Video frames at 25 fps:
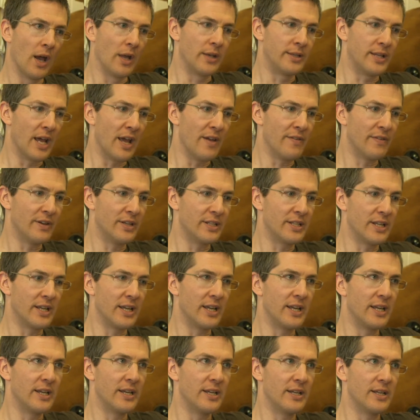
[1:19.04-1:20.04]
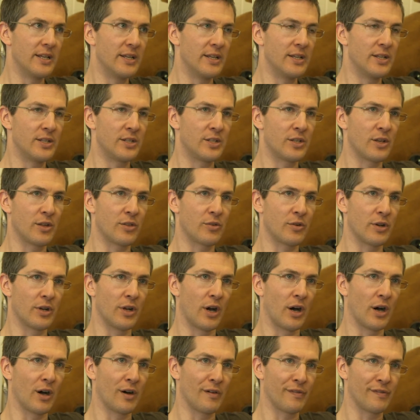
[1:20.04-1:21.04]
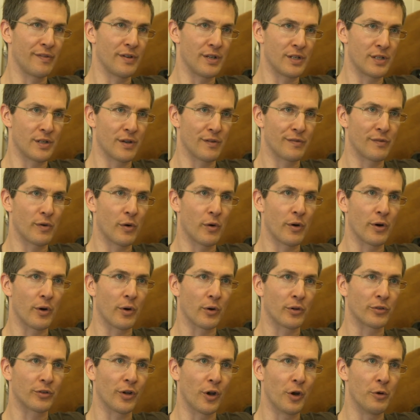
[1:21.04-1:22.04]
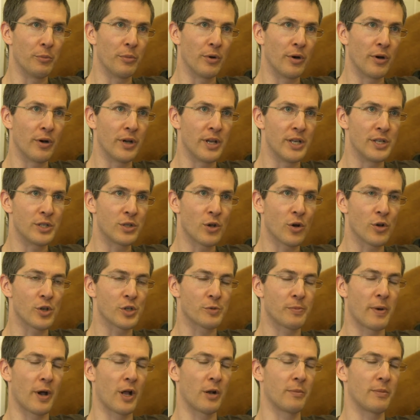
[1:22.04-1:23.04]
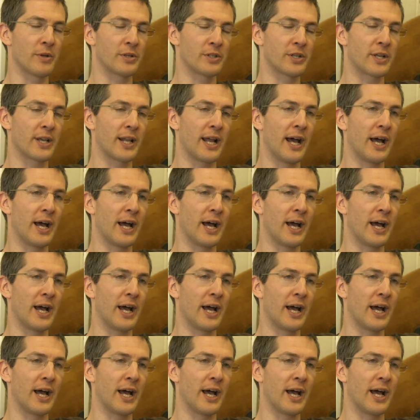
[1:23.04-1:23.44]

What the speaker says: David is 3.5, he's 4 in October, he's got spinal muscular